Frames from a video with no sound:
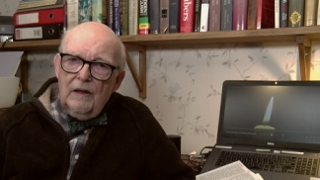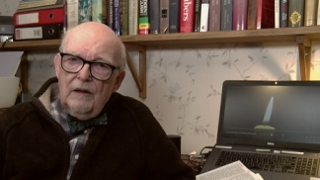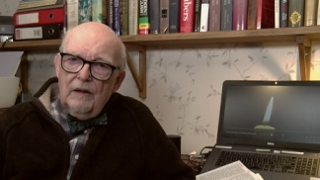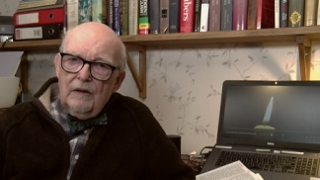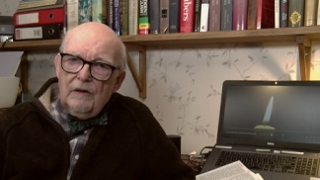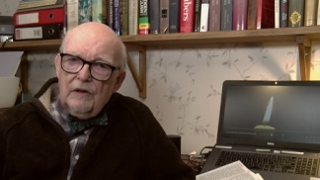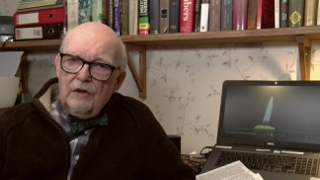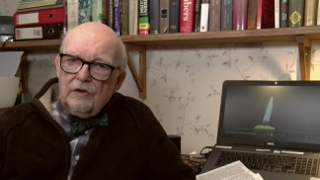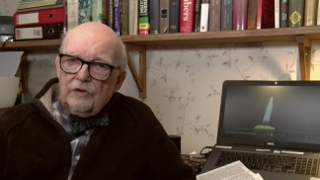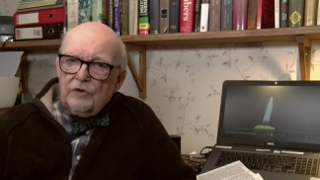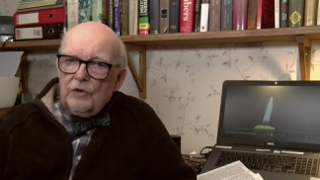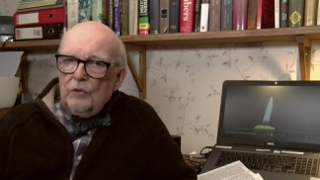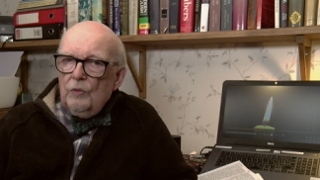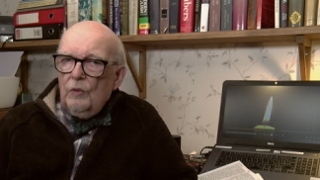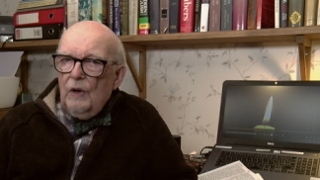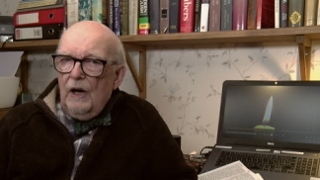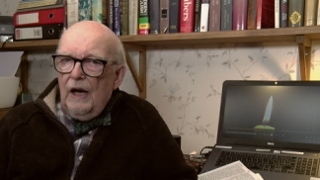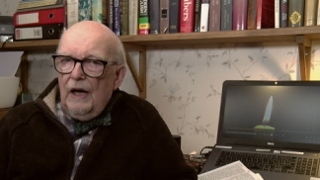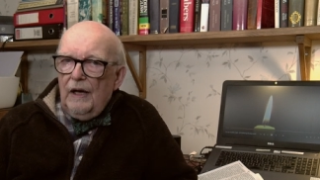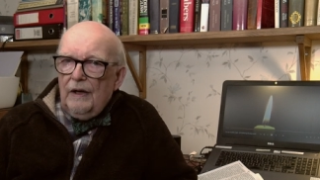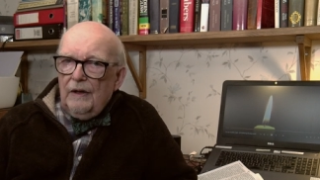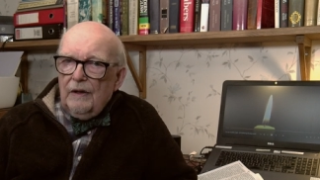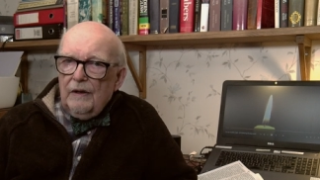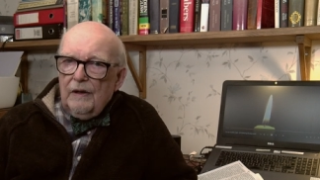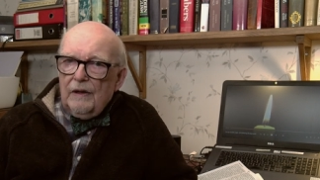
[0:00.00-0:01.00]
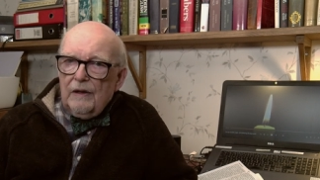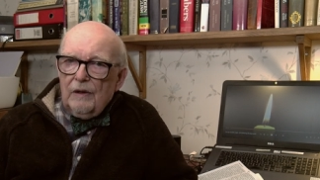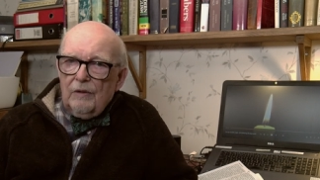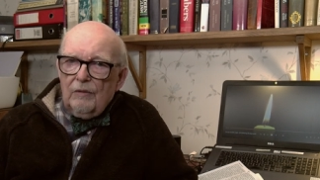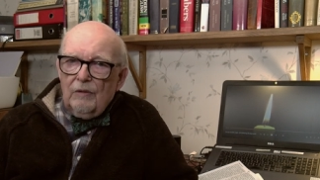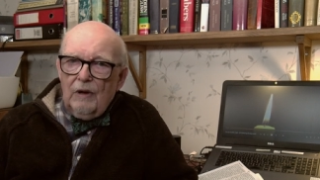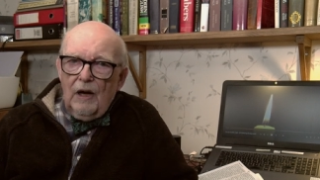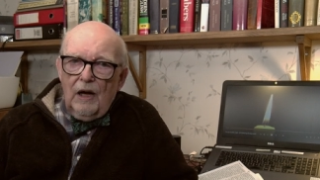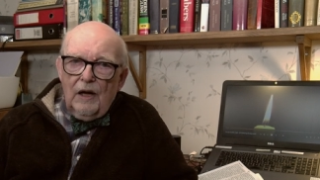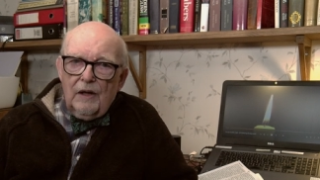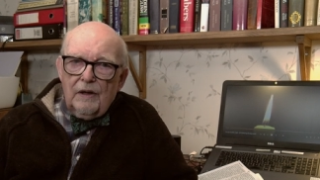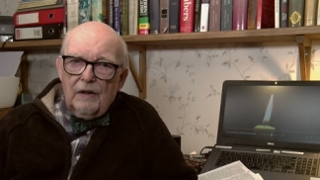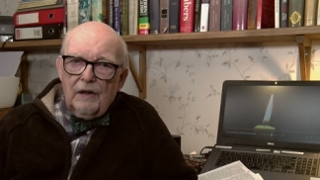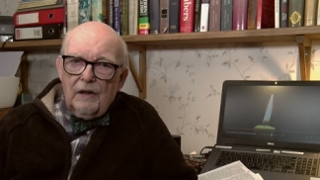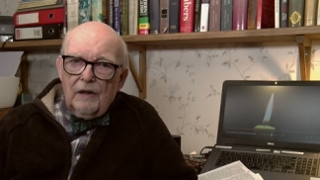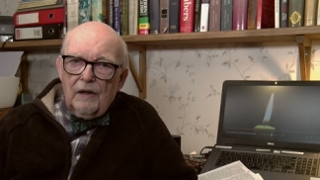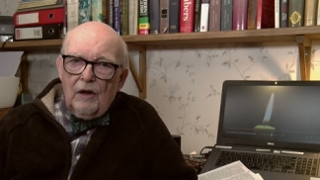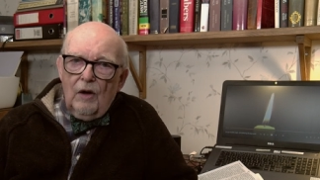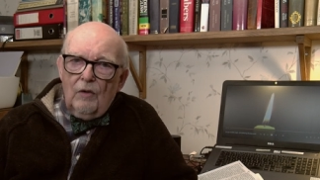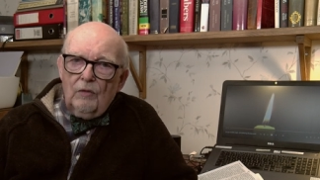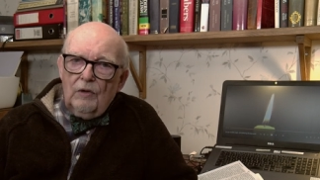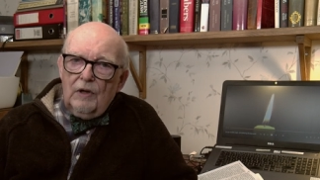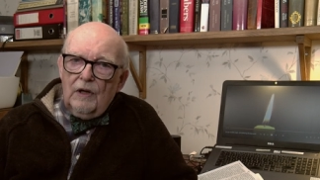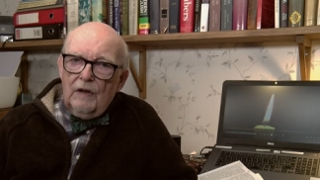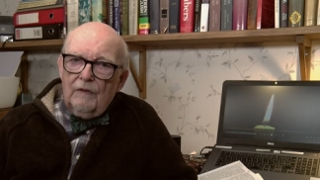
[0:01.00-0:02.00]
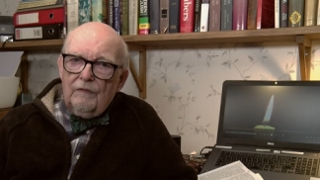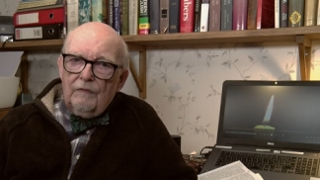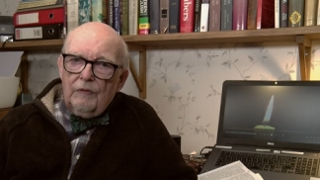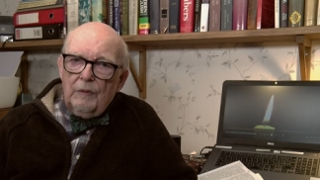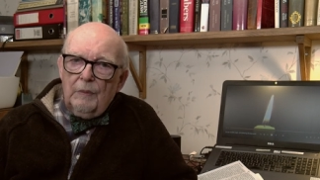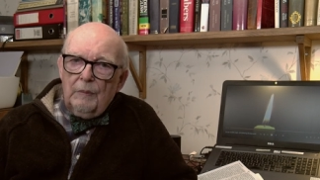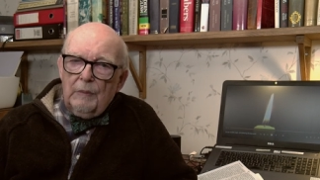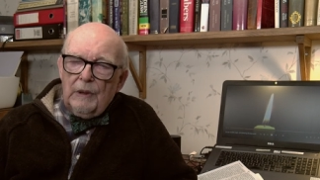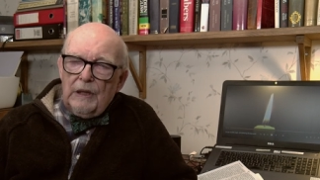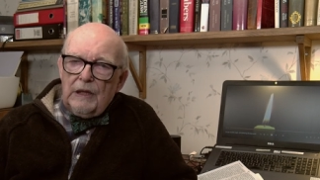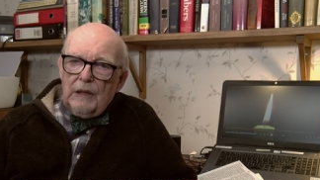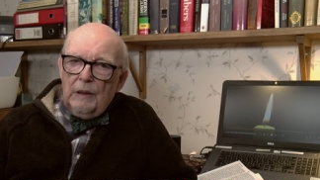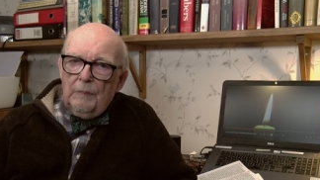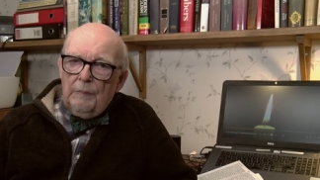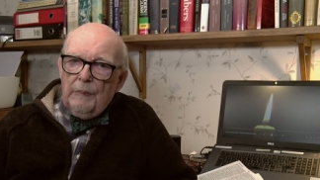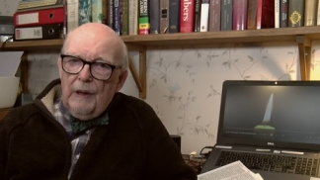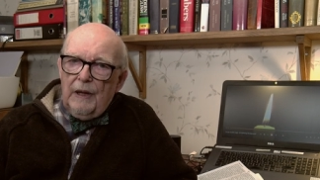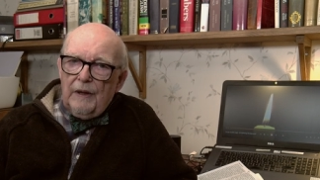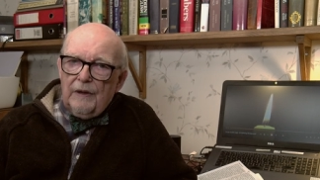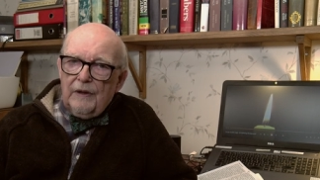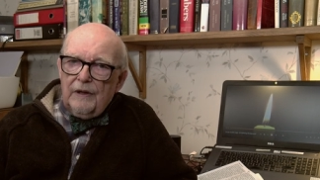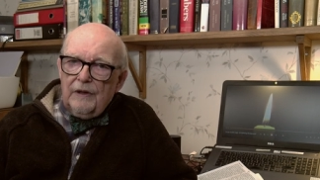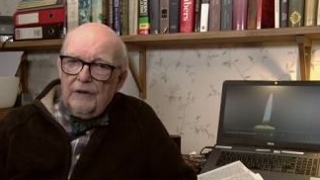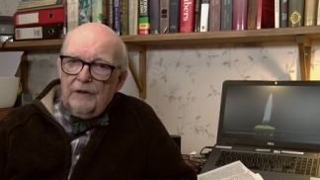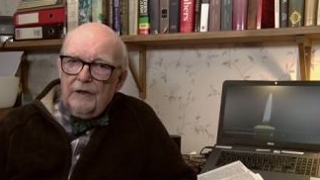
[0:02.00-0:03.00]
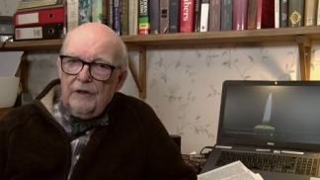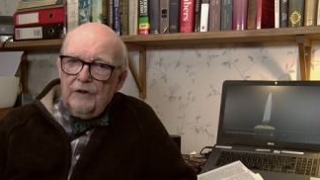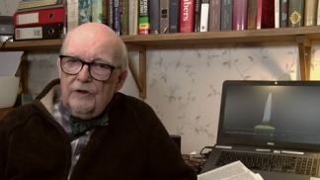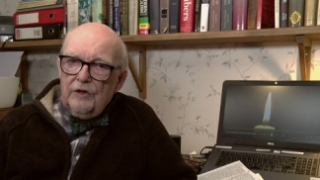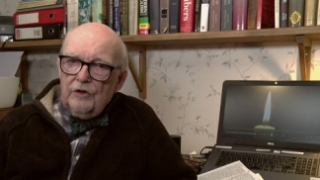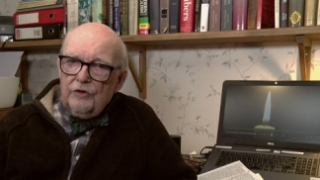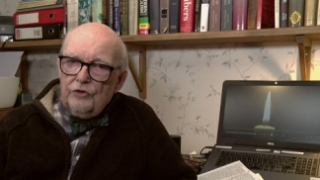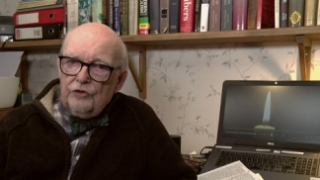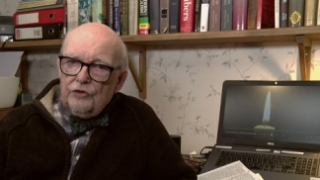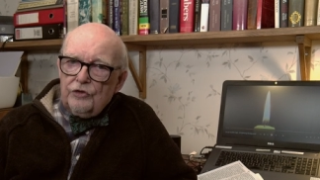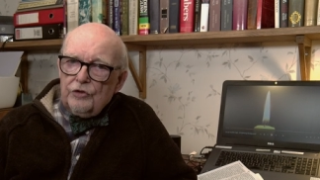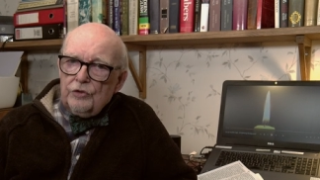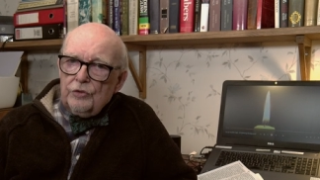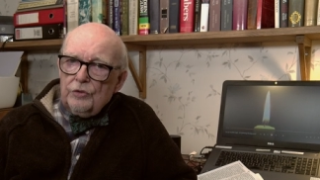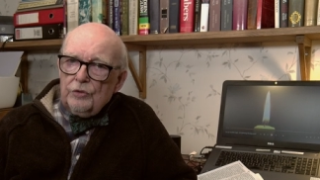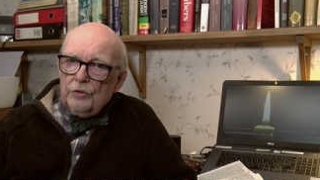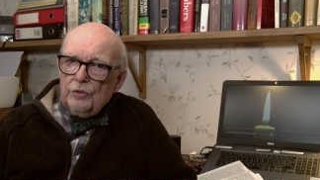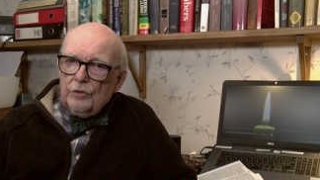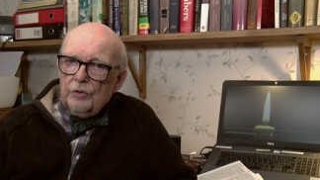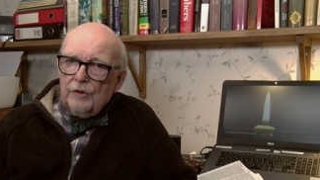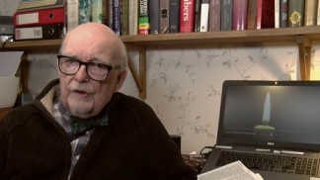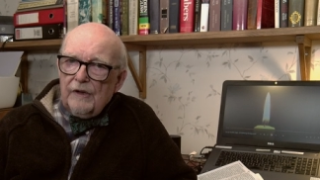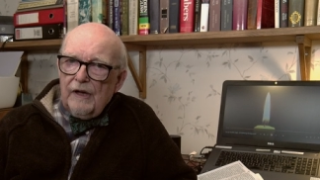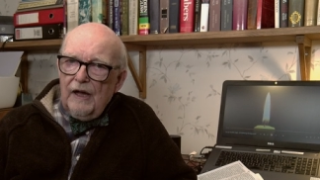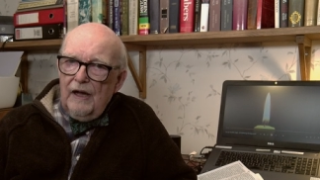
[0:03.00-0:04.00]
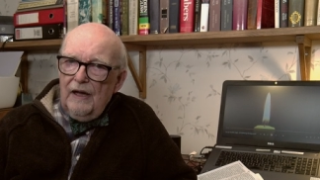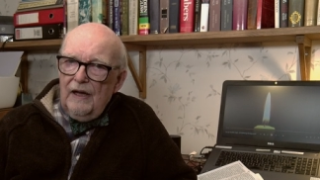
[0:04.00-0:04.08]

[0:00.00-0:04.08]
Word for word: Such awareness arises only from a capacity to choose,